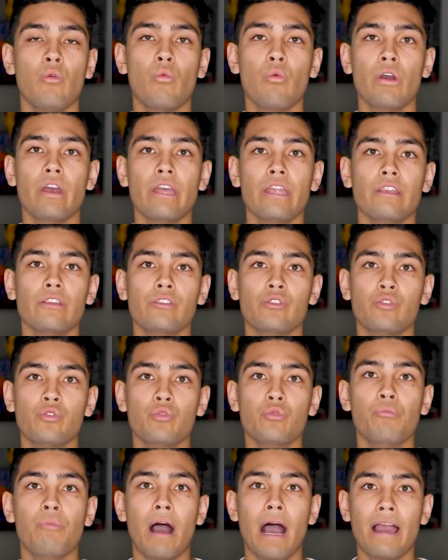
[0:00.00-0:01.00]
when
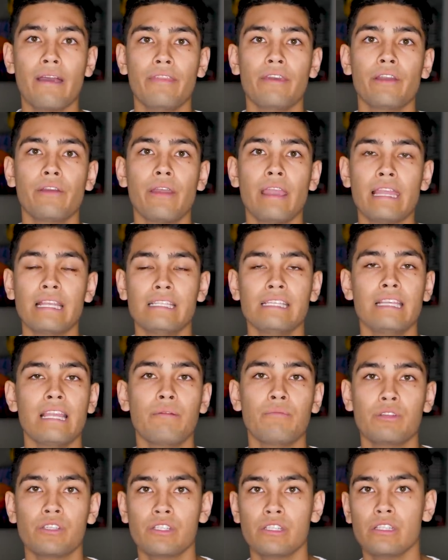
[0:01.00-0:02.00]
you buy their
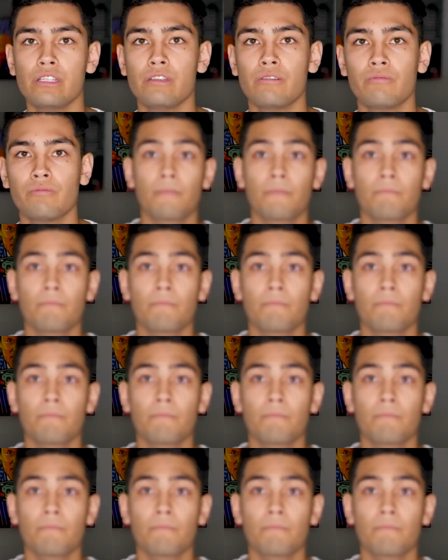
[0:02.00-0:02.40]
ATM machine.